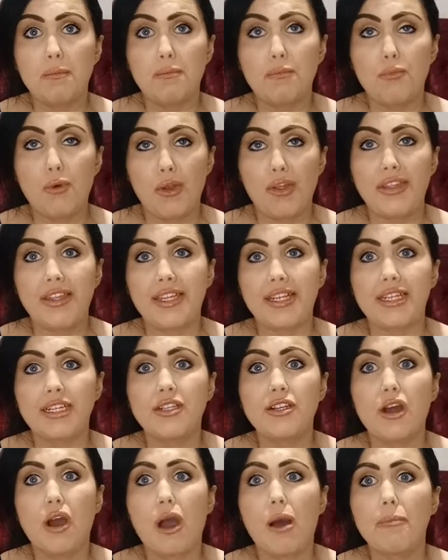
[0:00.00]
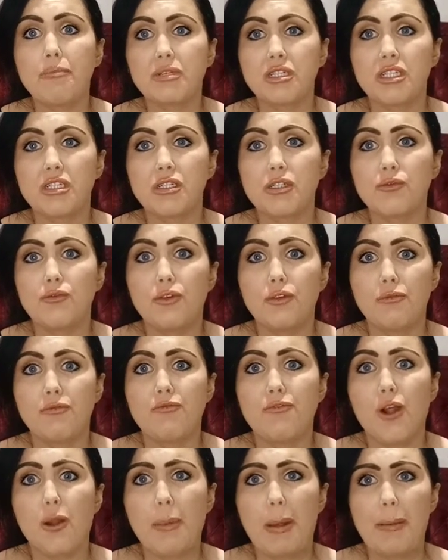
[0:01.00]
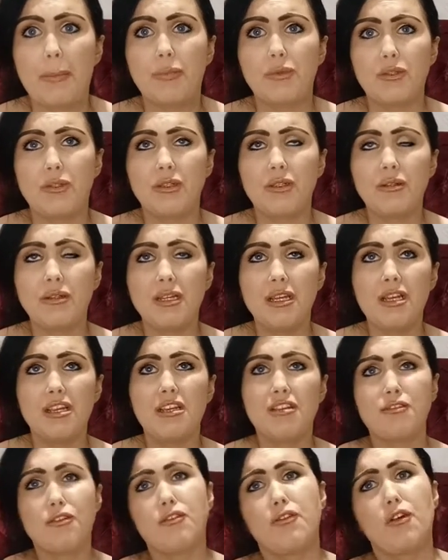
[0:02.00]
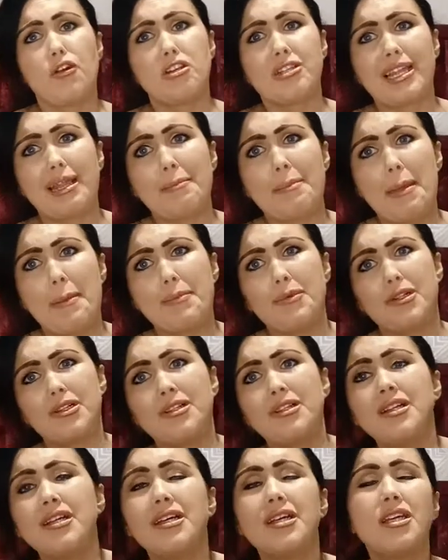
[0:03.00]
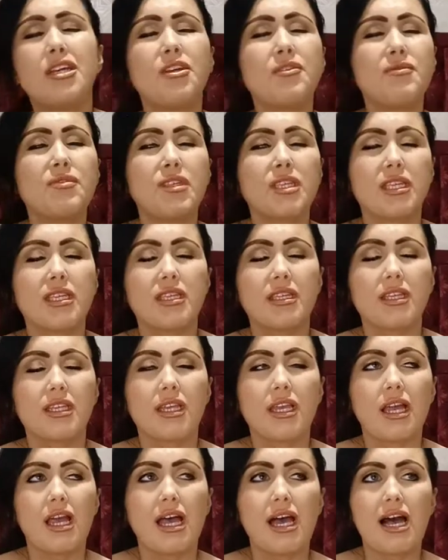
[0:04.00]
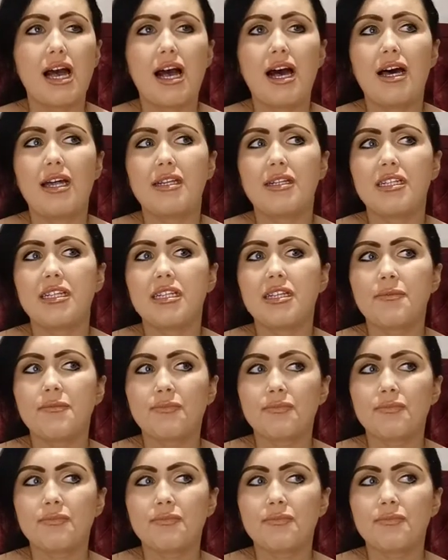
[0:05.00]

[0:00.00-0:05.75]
brilliant options for fair people, for fair skin people. And